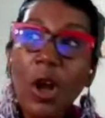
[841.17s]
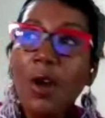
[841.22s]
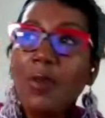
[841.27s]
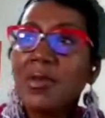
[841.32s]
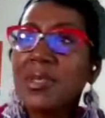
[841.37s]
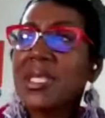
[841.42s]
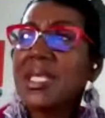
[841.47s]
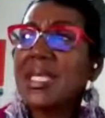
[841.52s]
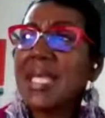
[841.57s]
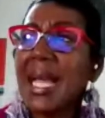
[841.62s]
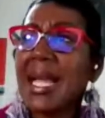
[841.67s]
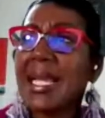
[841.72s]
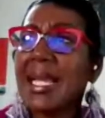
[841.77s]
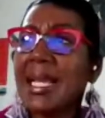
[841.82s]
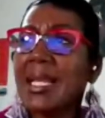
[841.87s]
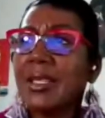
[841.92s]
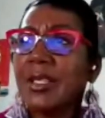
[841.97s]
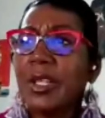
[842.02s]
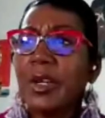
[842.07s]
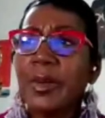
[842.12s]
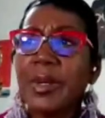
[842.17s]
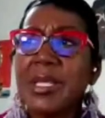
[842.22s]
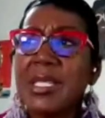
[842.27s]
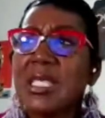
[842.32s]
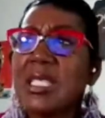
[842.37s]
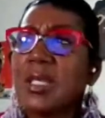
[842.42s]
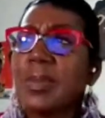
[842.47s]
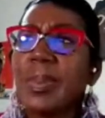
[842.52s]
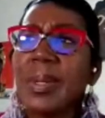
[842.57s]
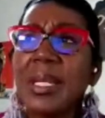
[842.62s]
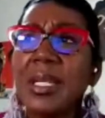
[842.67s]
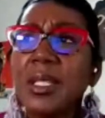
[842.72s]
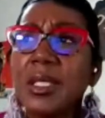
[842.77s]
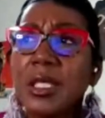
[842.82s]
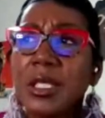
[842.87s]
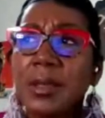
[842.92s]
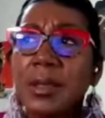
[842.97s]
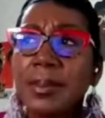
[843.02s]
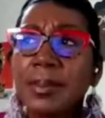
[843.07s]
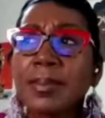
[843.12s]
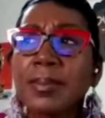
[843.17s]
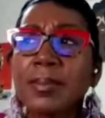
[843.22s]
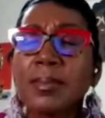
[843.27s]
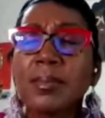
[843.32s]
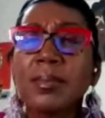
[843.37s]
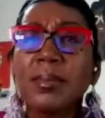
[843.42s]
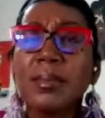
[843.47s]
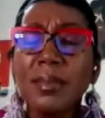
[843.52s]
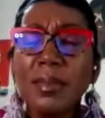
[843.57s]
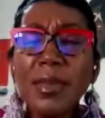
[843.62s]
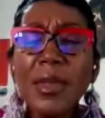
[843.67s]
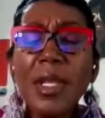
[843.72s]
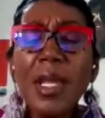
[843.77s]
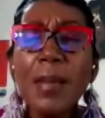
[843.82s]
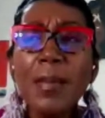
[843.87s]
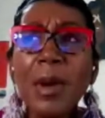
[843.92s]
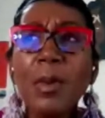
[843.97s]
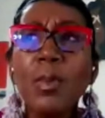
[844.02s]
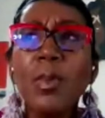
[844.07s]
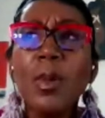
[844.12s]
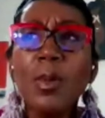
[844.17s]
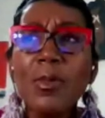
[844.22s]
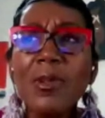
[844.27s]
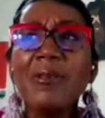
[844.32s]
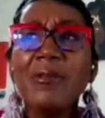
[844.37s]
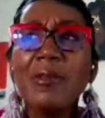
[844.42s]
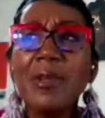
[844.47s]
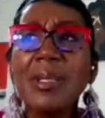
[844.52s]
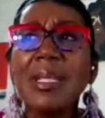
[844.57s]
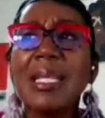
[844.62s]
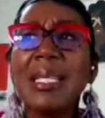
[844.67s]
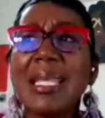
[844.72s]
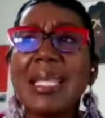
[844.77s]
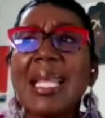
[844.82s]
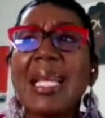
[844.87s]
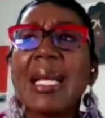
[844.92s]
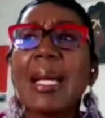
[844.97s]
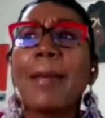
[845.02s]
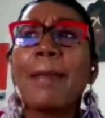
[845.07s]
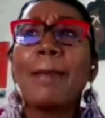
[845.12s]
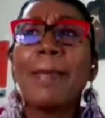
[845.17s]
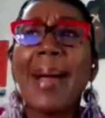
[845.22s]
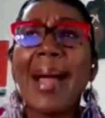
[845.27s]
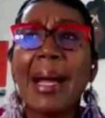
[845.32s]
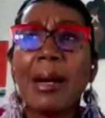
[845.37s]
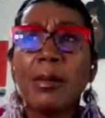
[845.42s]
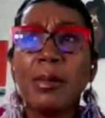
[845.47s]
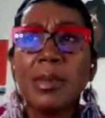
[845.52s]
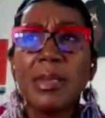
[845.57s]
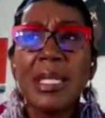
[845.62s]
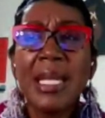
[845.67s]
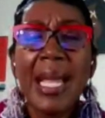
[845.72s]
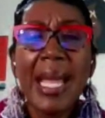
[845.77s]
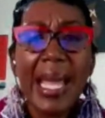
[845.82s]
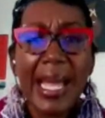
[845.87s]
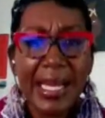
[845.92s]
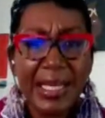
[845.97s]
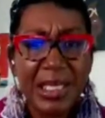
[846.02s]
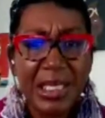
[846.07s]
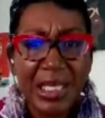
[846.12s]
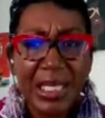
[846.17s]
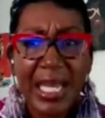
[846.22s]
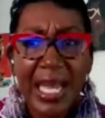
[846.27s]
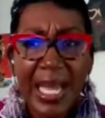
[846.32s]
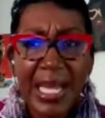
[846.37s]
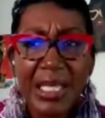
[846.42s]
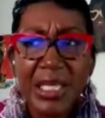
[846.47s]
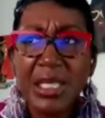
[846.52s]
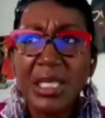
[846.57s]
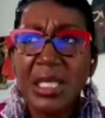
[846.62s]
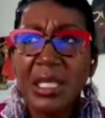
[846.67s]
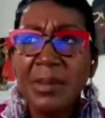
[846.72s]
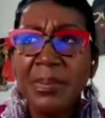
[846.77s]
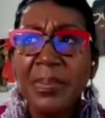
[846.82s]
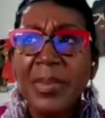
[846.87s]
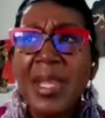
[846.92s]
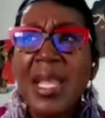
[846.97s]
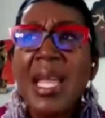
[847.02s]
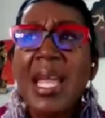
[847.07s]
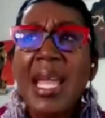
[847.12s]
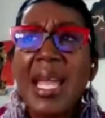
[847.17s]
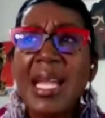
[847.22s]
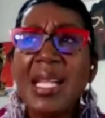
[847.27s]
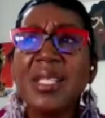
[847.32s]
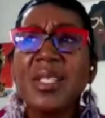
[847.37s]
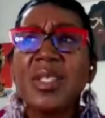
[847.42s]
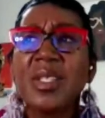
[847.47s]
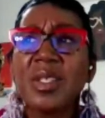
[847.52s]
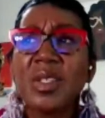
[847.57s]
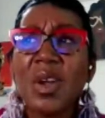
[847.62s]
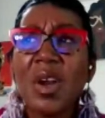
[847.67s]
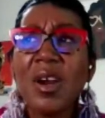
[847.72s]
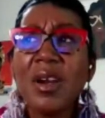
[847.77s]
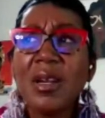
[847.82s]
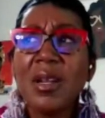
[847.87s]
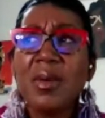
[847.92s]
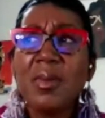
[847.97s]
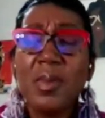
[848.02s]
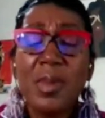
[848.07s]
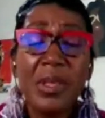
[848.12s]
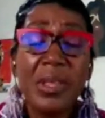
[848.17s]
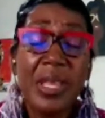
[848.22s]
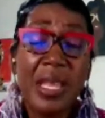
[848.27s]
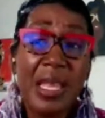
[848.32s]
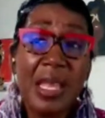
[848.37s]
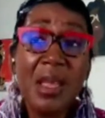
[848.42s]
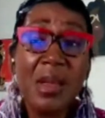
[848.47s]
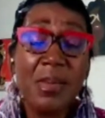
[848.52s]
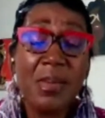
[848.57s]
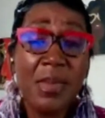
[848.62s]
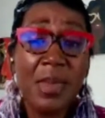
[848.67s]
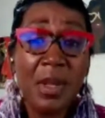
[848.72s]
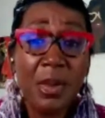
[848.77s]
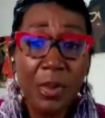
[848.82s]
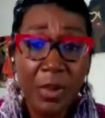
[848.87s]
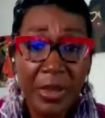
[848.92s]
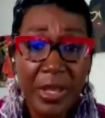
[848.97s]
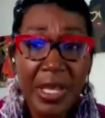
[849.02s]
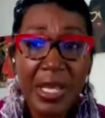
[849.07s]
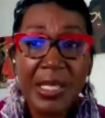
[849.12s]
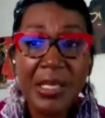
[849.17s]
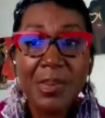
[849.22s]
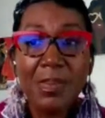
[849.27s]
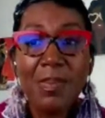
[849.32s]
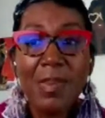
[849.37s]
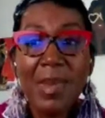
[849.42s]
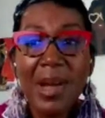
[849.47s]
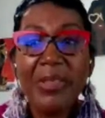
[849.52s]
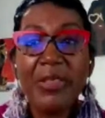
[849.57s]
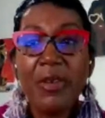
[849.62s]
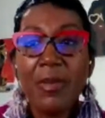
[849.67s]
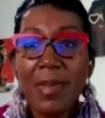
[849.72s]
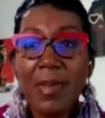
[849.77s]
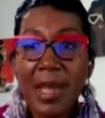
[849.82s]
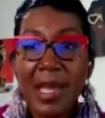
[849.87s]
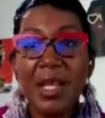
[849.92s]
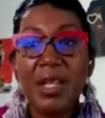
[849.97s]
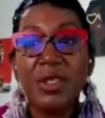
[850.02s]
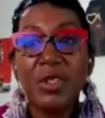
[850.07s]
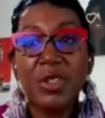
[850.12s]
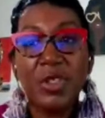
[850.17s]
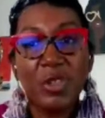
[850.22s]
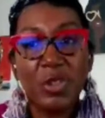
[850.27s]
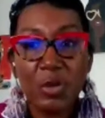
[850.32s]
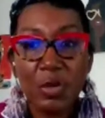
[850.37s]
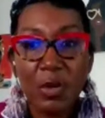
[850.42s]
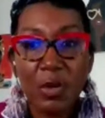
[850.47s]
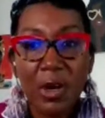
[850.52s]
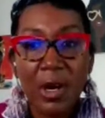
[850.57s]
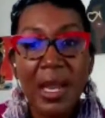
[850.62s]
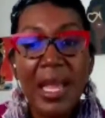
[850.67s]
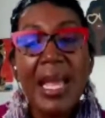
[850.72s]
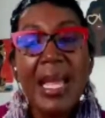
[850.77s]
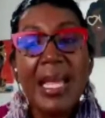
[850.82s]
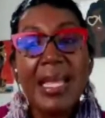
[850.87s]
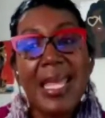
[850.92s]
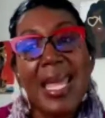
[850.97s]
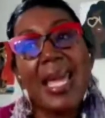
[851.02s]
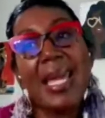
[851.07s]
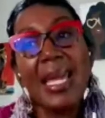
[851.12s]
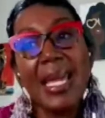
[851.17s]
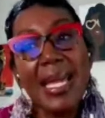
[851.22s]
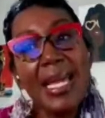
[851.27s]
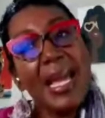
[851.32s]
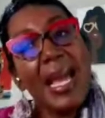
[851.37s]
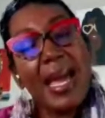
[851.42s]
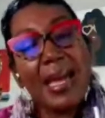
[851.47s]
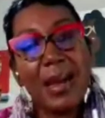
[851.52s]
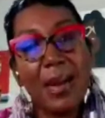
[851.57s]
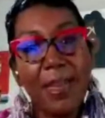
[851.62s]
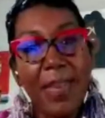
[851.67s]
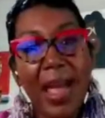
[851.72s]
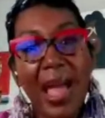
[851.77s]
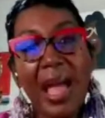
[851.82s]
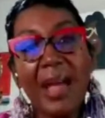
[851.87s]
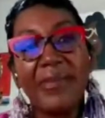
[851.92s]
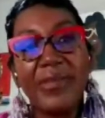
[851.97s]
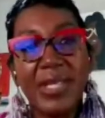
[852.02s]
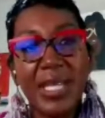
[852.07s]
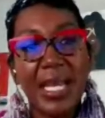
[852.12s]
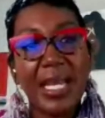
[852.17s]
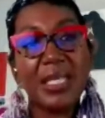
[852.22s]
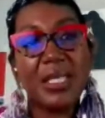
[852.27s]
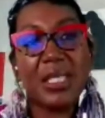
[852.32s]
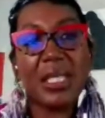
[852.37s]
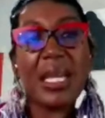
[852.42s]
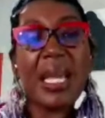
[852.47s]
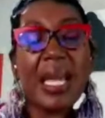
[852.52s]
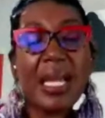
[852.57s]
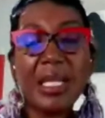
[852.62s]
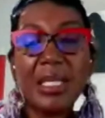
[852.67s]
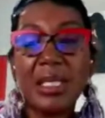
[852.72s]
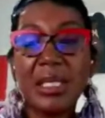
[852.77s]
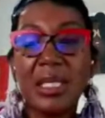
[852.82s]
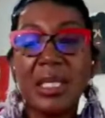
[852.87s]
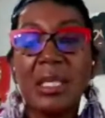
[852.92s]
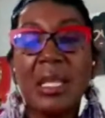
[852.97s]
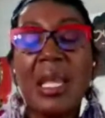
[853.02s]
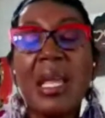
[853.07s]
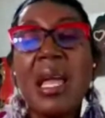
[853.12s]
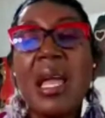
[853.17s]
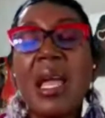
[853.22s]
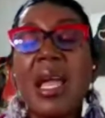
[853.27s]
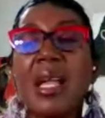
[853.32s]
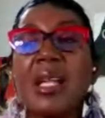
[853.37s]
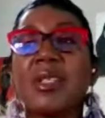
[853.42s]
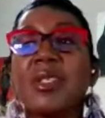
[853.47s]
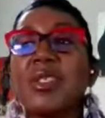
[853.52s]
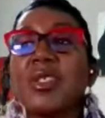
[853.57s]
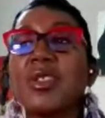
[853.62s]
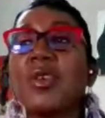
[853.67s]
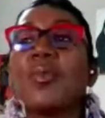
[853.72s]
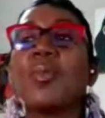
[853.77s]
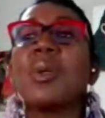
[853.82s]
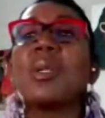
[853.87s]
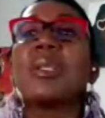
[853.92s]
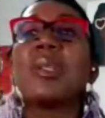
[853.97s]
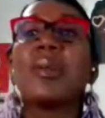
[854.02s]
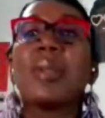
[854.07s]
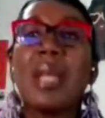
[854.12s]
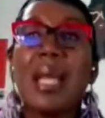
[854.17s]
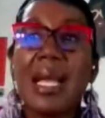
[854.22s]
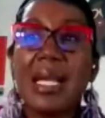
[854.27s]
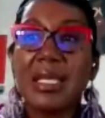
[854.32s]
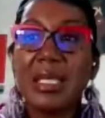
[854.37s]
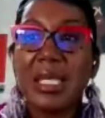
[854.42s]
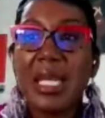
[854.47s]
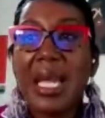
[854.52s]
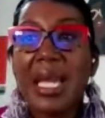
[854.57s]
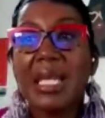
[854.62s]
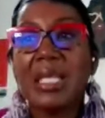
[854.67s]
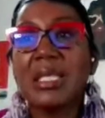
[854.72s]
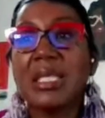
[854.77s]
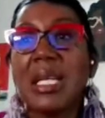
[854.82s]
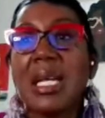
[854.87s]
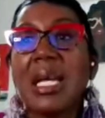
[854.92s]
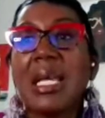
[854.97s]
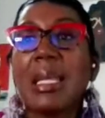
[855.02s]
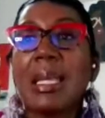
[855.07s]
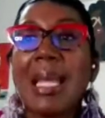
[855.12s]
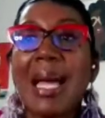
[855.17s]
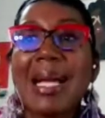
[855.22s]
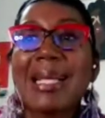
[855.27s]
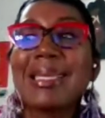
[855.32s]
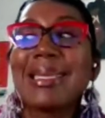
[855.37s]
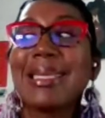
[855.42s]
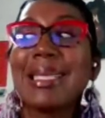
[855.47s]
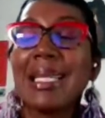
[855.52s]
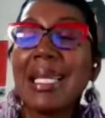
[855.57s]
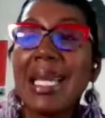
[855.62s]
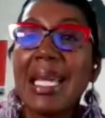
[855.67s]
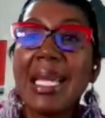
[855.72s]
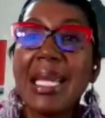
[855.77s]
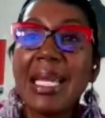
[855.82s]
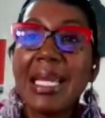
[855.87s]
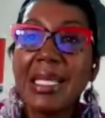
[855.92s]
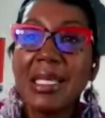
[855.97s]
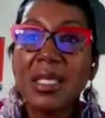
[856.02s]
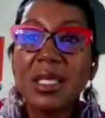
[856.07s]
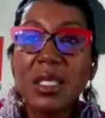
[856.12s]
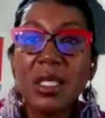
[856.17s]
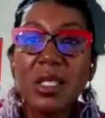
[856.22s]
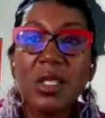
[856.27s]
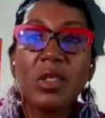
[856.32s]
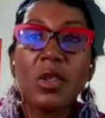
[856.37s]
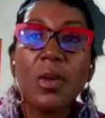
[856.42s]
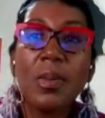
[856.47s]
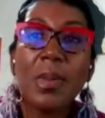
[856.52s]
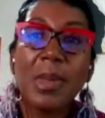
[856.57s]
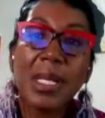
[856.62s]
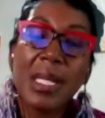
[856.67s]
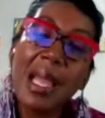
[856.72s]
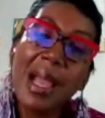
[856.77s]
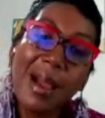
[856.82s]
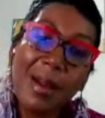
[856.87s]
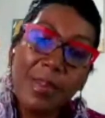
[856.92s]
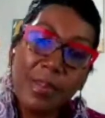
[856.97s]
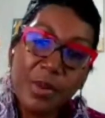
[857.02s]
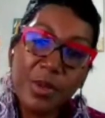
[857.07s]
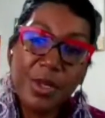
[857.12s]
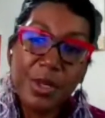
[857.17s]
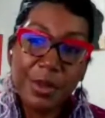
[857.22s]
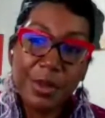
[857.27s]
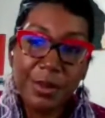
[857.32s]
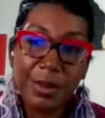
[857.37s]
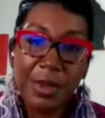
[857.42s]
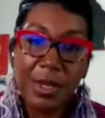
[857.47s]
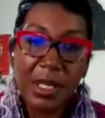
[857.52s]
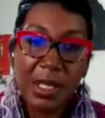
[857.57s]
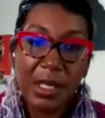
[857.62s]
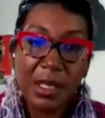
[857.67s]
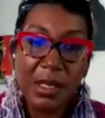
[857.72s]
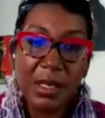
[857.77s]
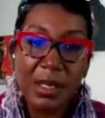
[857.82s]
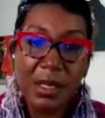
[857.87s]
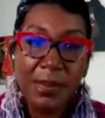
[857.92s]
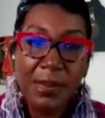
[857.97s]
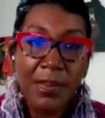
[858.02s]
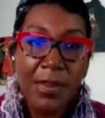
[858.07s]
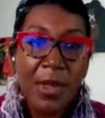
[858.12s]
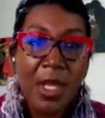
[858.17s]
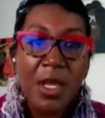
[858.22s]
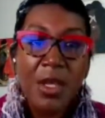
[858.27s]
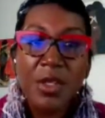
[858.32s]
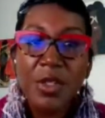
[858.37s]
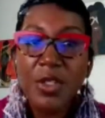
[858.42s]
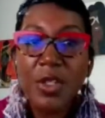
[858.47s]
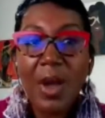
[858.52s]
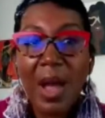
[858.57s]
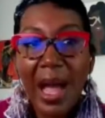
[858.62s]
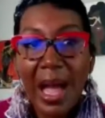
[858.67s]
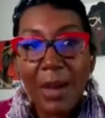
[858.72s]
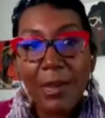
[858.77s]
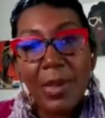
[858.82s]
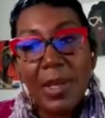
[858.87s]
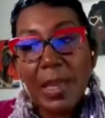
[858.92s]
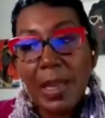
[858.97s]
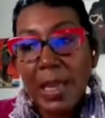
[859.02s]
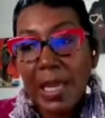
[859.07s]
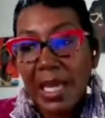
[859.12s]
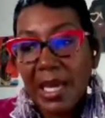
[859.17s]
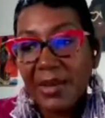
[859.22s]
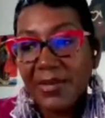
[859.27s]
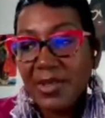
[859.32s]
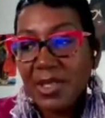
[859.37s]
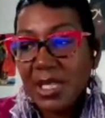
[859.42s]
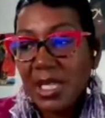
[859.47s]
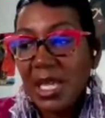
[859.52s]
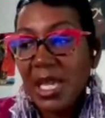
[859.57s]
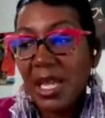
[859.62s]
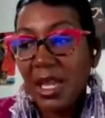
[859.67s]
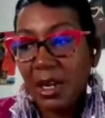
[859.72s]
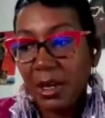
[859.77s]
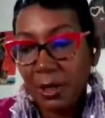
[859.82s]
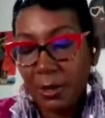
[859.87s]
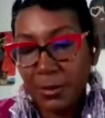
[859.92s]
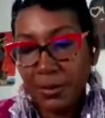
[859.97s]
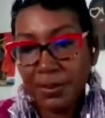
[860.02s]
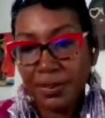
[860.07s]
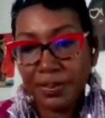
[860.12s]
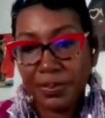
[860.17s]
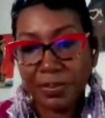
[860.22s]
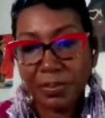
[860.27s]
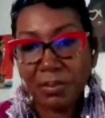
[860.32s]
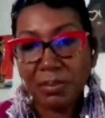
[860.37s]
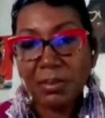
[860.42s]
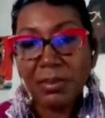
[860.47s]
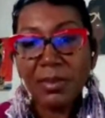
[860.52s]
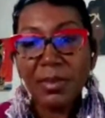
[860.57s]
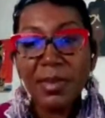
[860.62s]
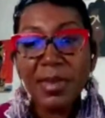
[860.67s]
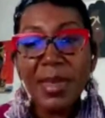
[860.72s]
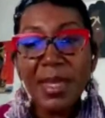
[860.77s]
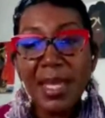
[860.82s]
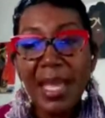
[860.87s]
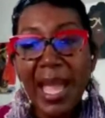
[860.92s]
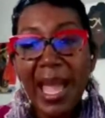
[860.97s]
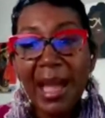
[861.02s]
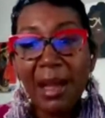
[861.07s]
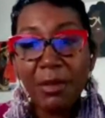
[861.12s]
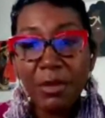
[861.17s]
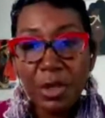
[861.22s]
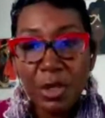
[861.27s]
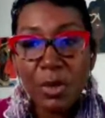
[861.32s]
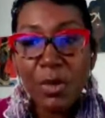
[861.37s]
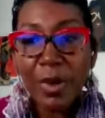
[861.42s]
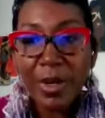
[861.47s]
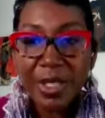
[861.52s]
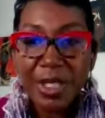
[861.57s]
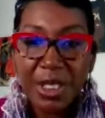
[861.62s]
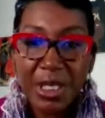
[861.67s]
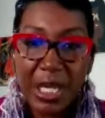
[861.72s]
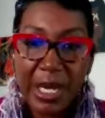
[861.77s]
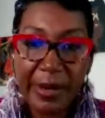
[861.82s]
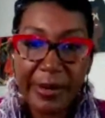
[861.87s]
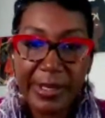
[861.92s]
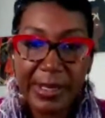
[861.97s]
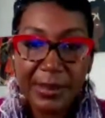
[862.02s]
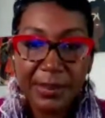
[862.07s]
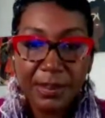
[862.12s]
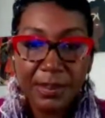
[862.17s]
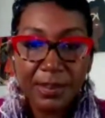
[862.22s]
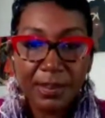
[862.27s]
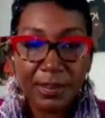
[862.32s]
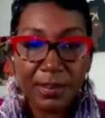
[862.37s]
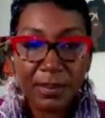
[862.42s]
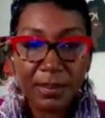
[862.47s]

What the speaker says: all recite and know his speech, but when we really think about education, it started with him, with his mother making sure that he had a path to education. And so we know that education unlocks the keys to so many opportunities. So I would love to hear how you are sharing